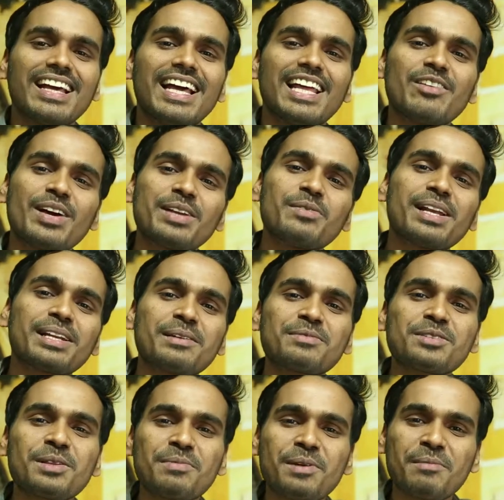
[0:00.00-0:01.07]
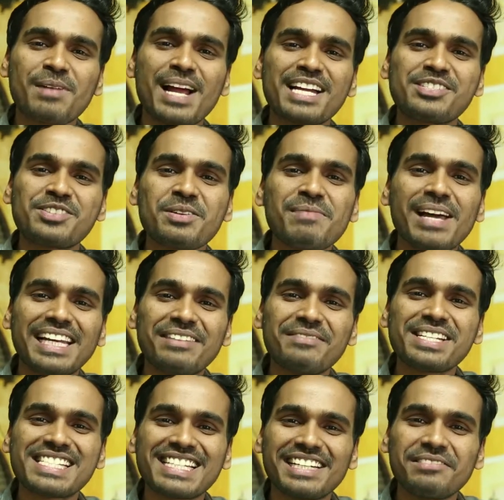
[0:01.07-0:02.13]
Hello and welcome to the Prop Guide Show. My
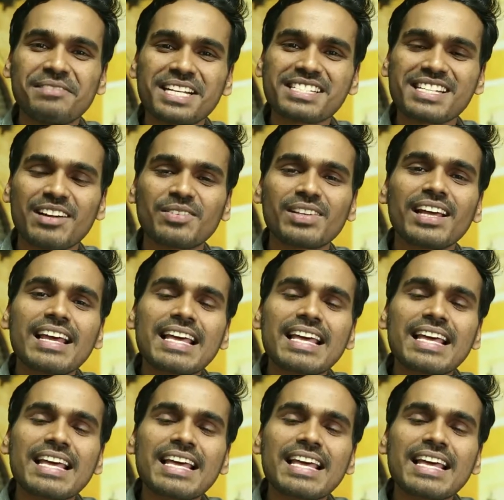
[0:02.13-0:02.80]
name is Srinivas Rao.